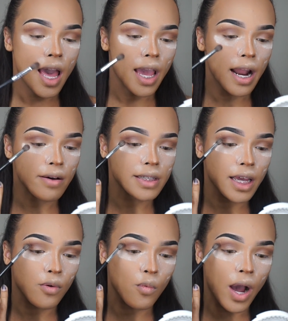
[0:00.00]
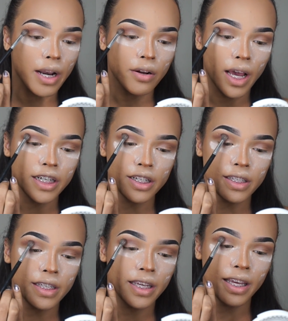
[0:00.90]
And I was like, why don't I
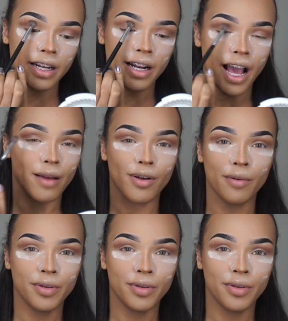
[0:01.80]
just get an eyebrow